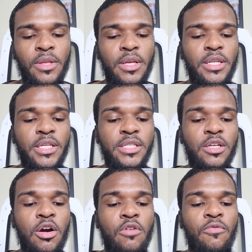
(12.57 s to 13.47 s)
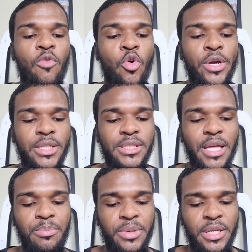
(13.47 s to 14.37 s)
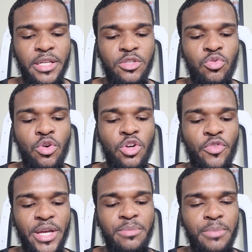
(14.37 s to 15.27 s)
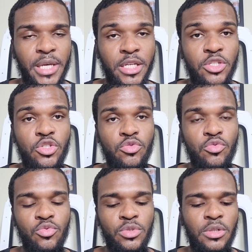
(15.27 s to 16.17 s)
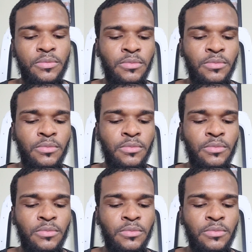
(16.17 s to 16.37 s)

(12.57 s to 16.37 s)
and is avoid stepping into a great man's shoes.